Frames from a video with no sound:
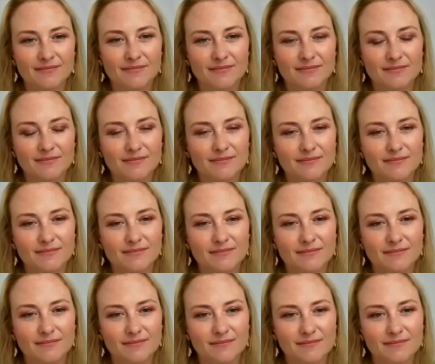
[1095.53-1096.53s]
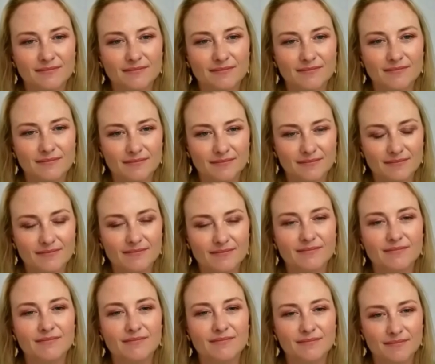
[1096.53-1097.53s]

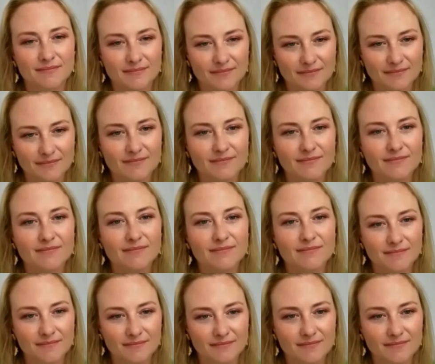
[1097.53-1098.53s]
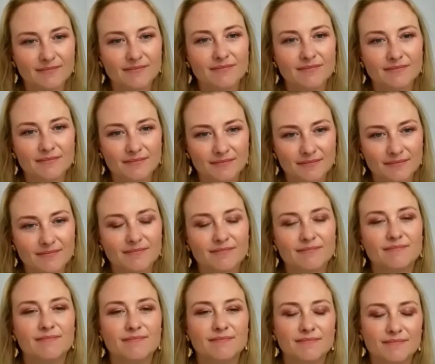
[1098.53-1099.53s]

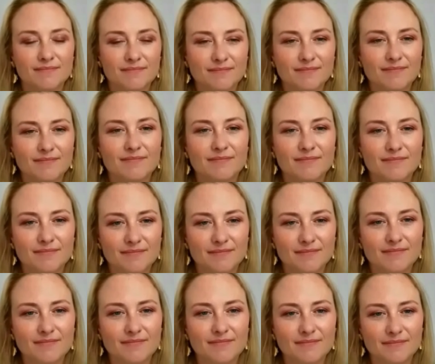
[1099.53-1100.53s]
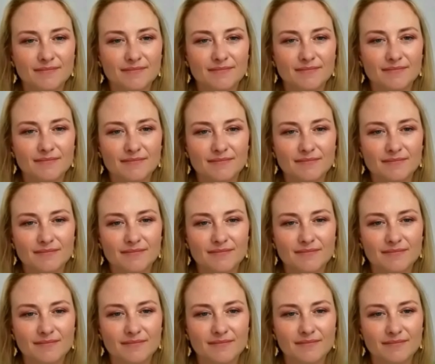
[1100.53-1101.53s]

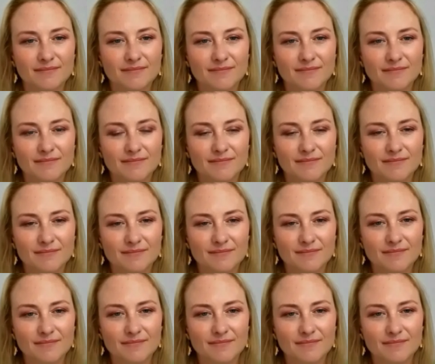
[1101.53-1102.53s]
The person shown says nothing.